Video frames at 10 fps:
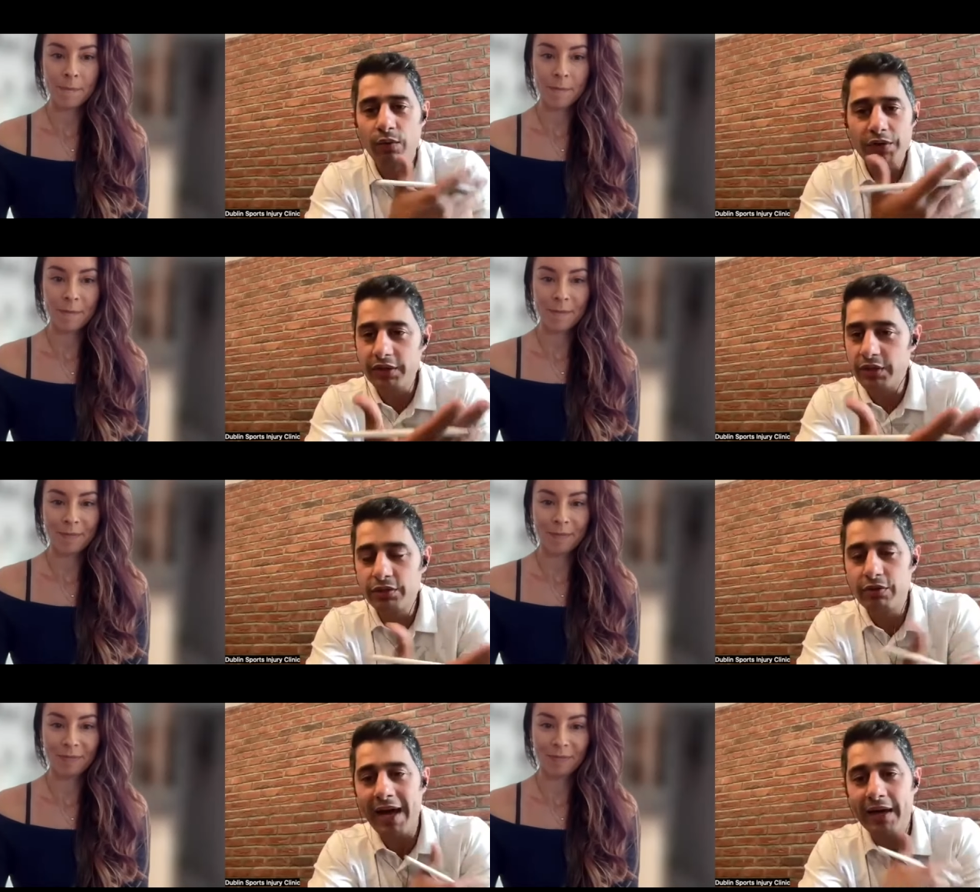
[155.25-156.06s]
Speaker 1: what did you
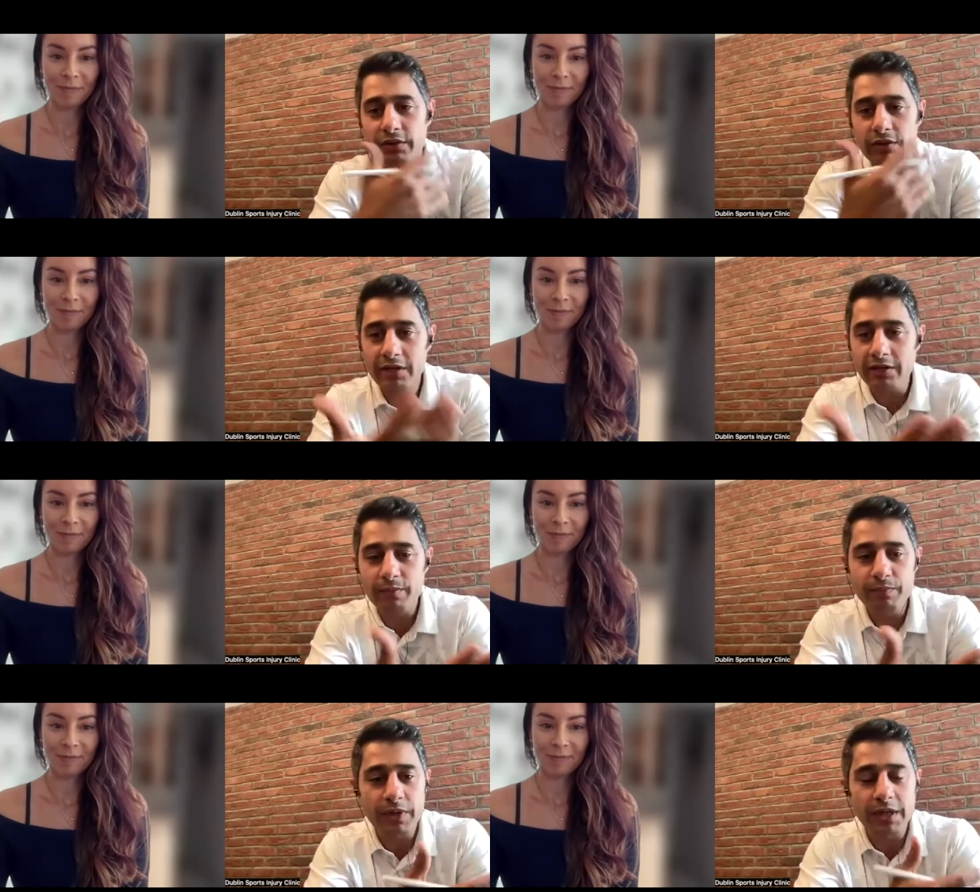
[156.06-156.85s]
do, how did you end up
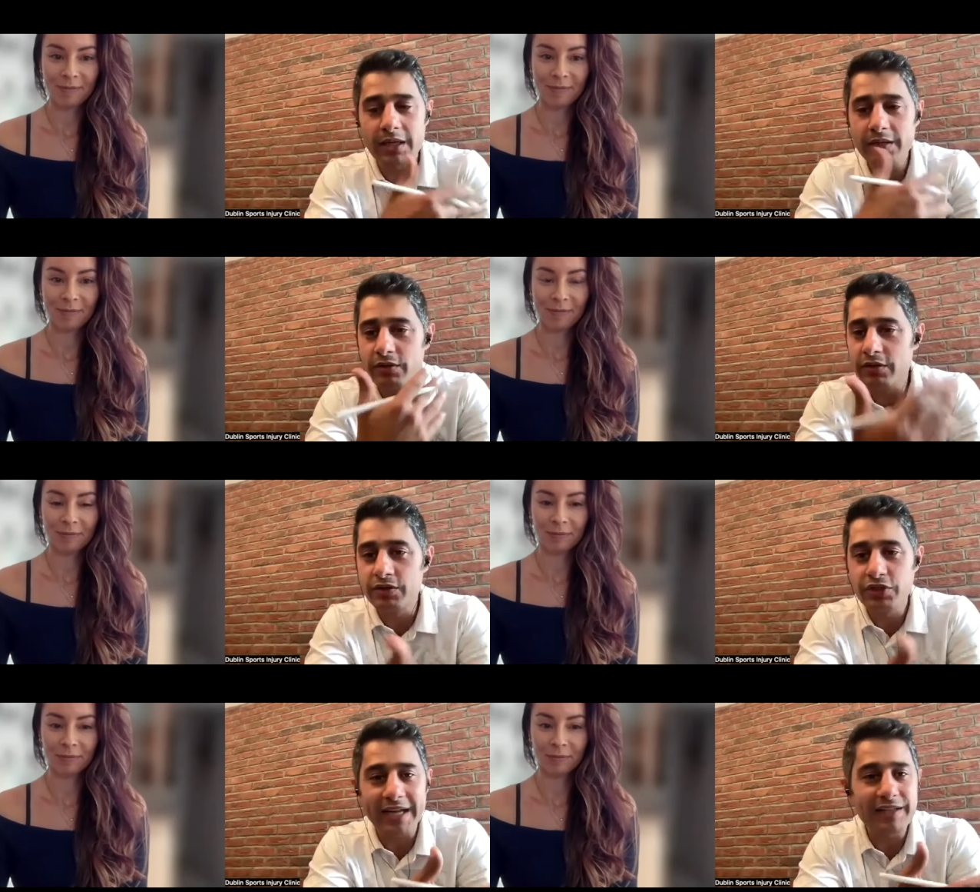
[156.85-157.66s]
uh,
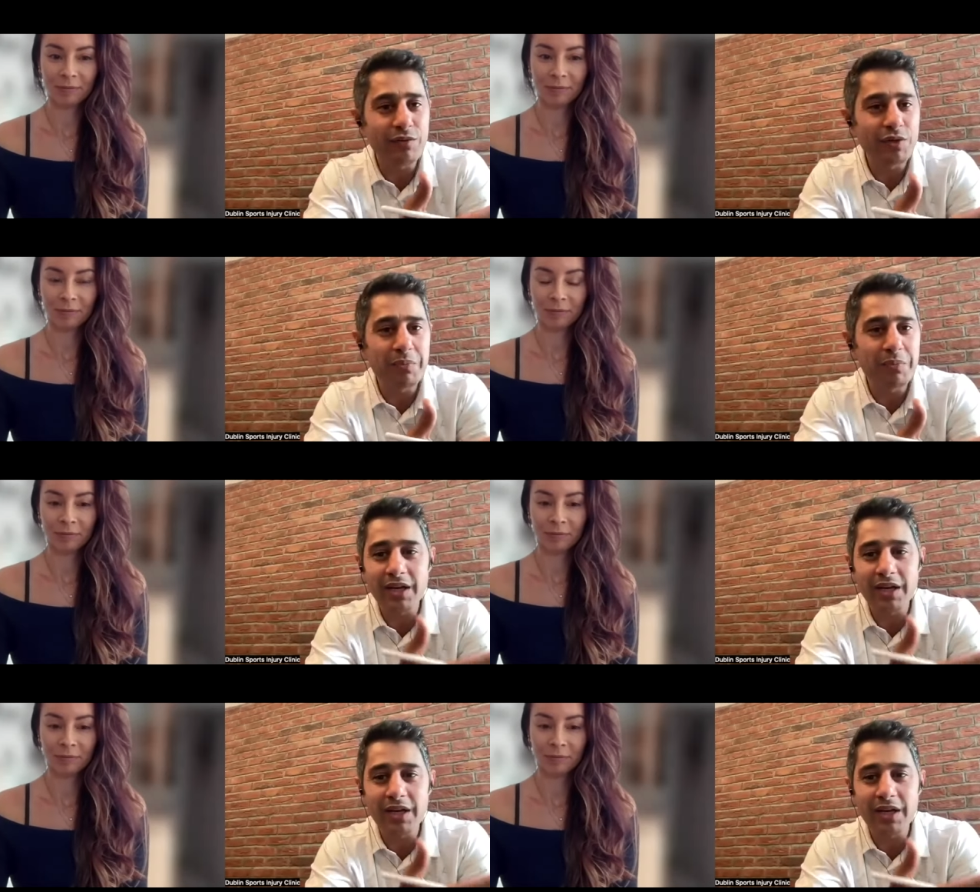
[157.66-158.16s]
chatting with me?